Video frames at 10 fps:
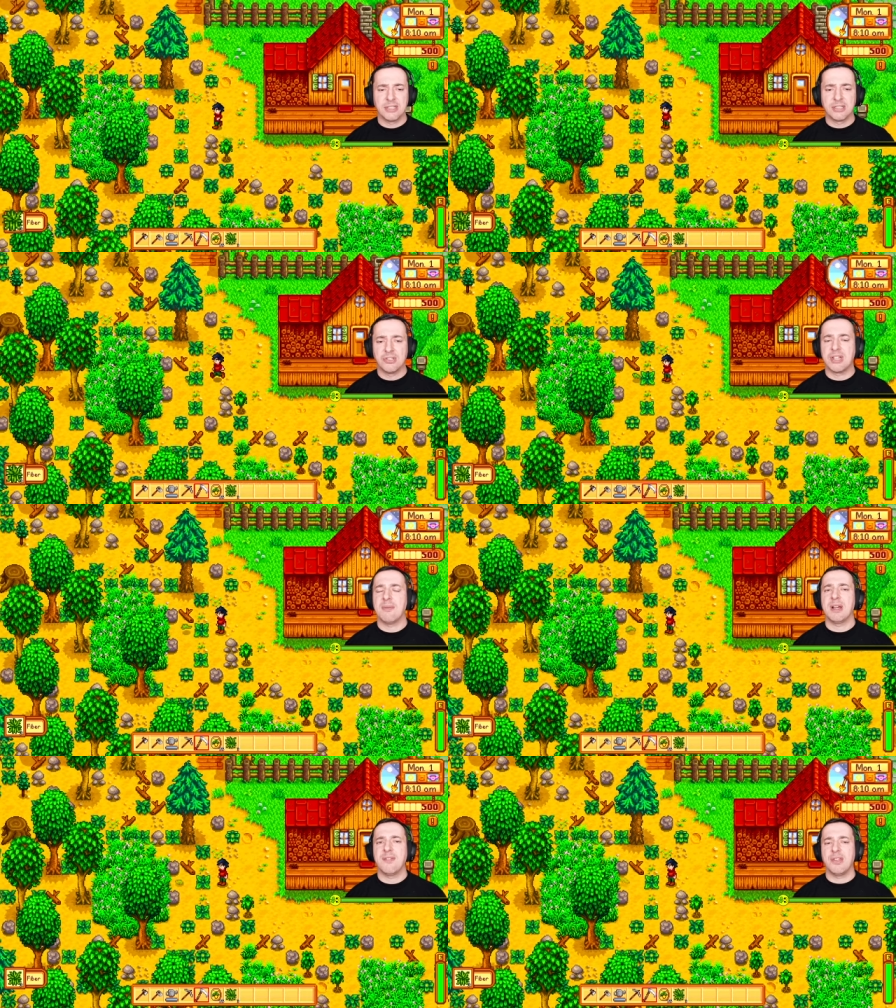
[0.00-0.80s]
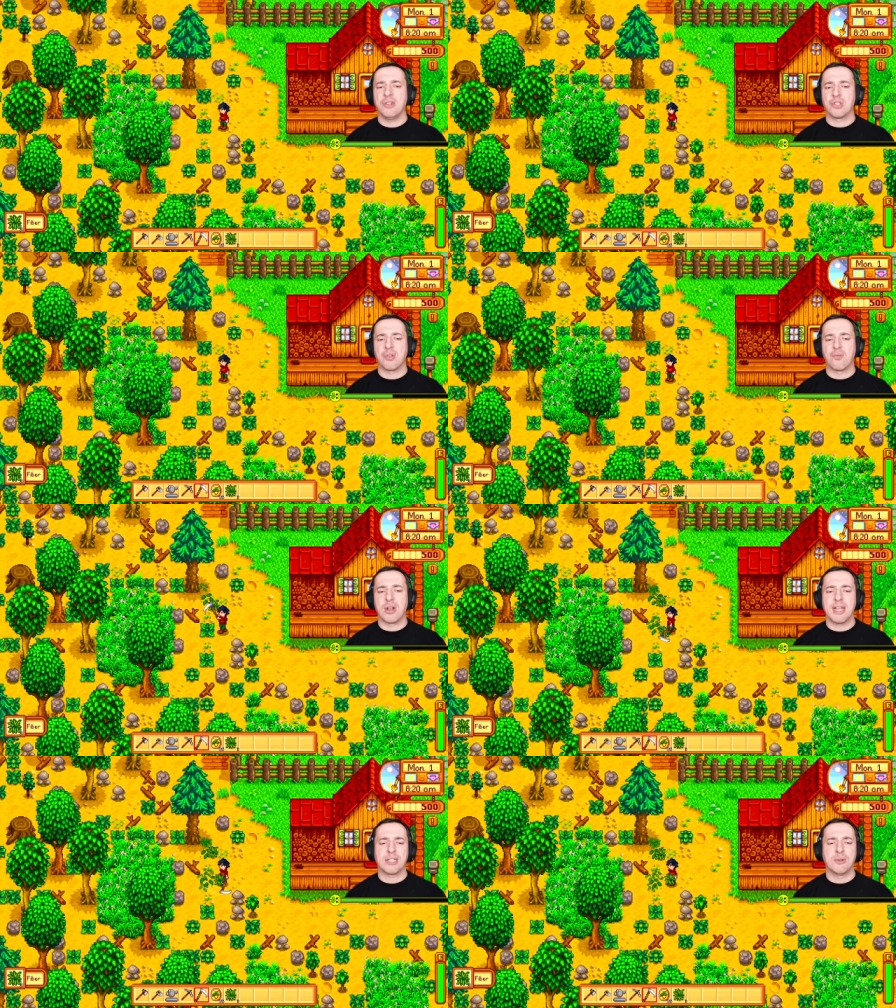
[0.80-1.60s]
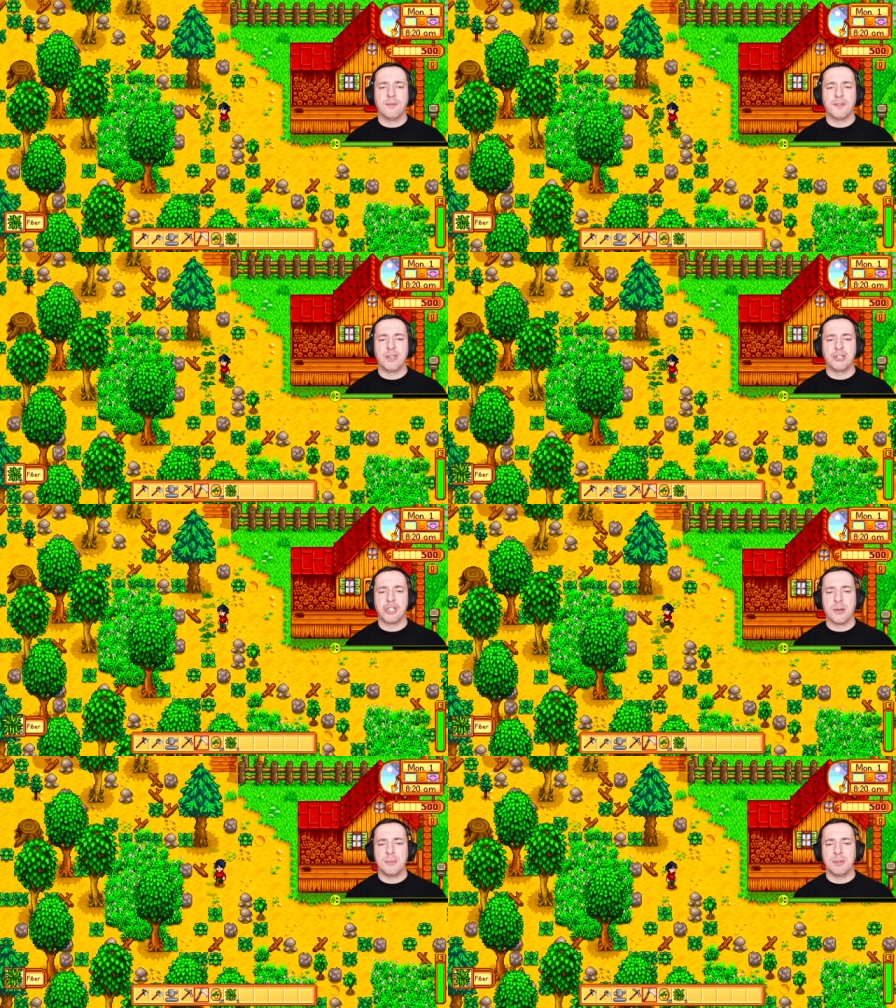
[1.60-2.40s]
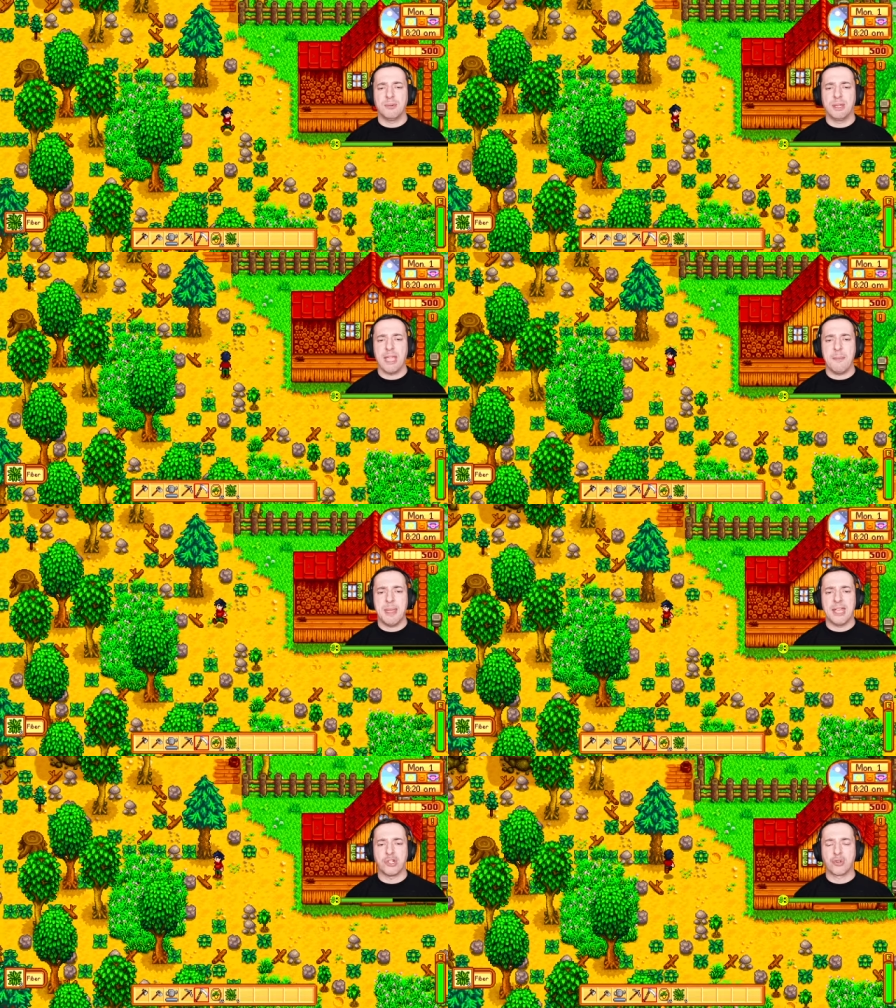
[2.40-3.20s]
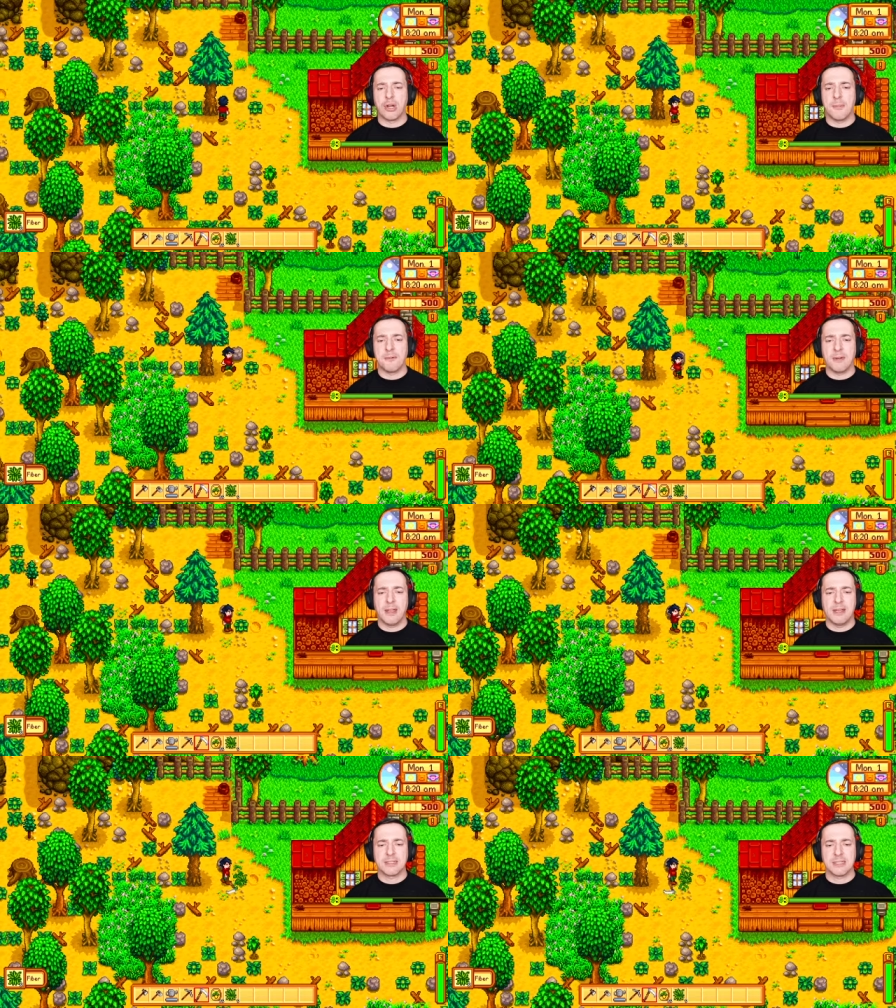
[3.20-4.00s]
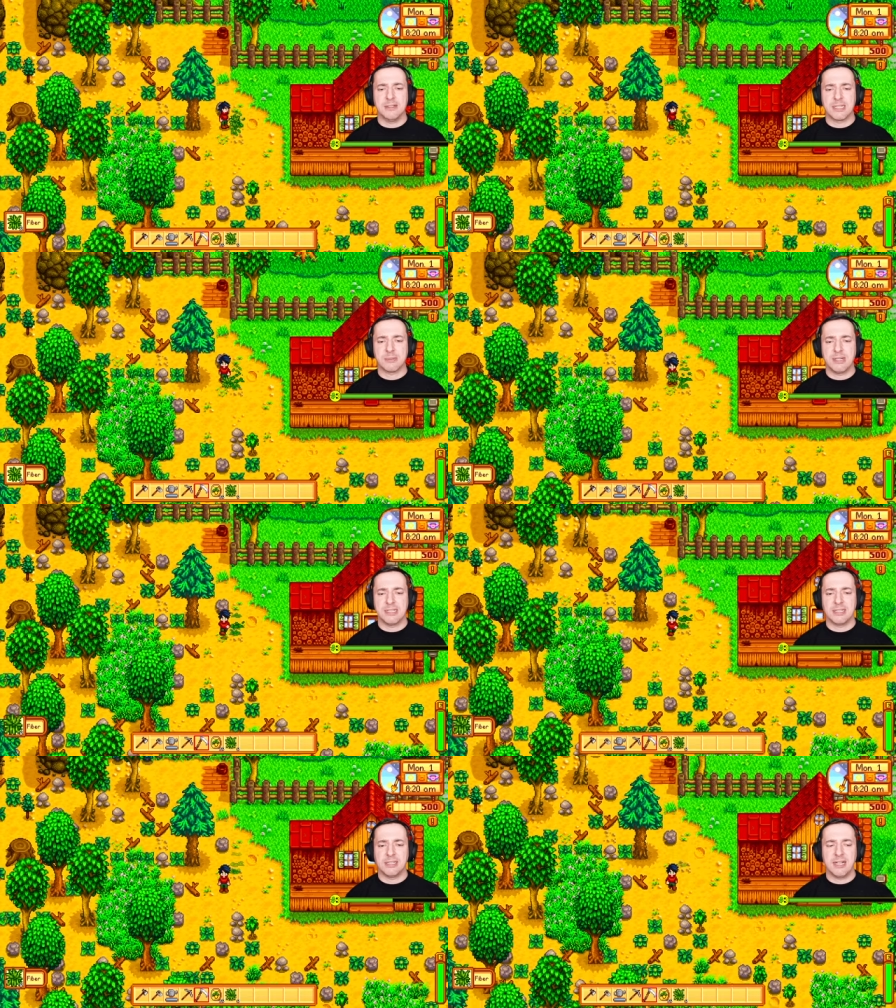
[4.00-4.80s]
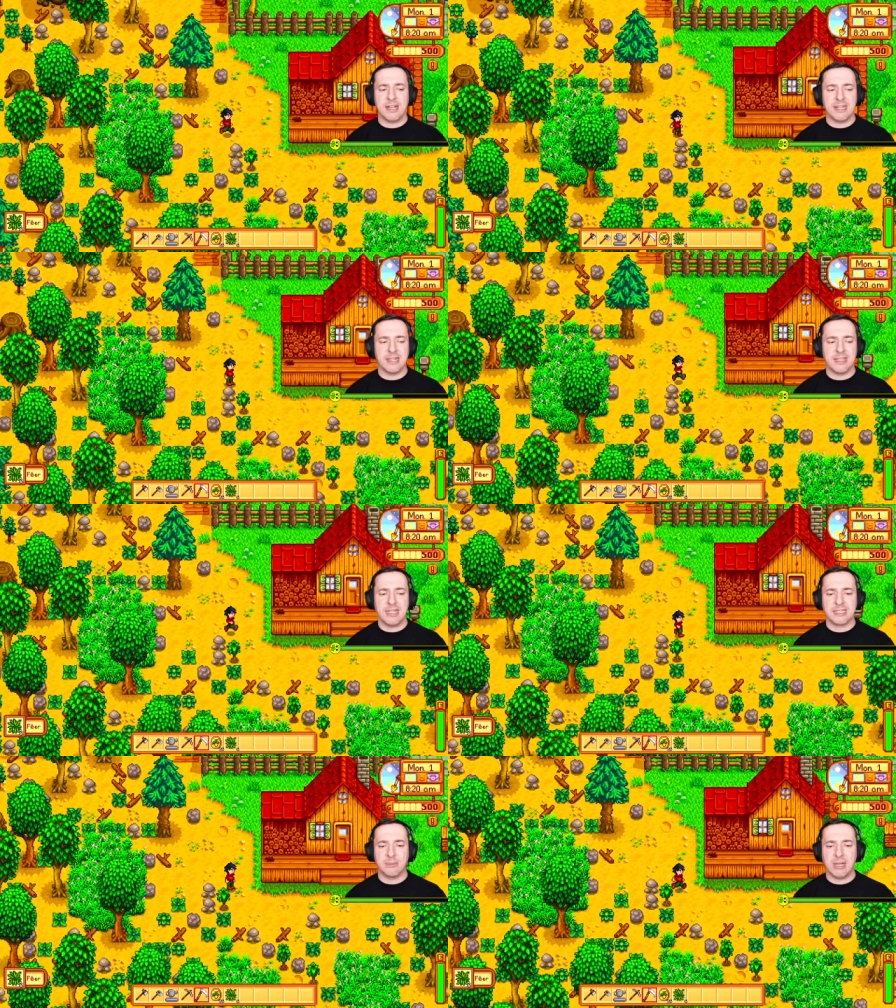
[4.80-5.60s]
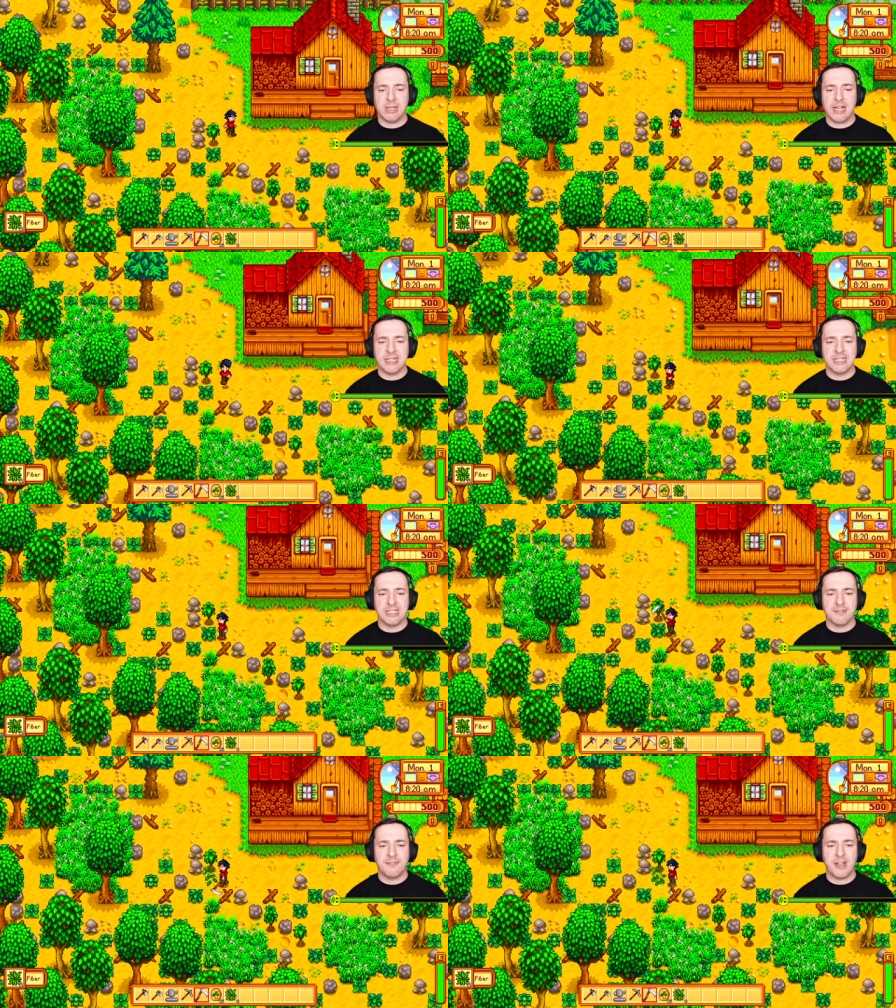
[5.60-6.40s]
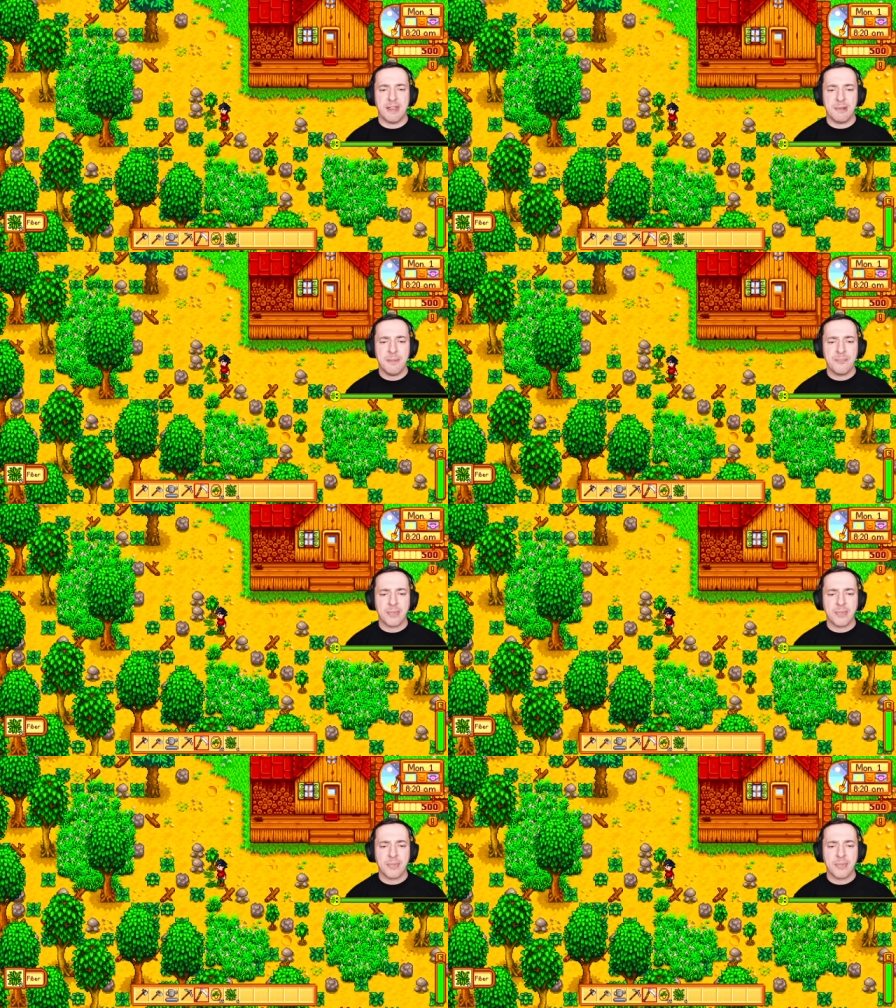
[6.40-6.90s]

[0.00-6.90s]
So generally if you use the right tool for the job, you will get a better drop. Uh, so this one is cutting down these and we're collecting this fiber.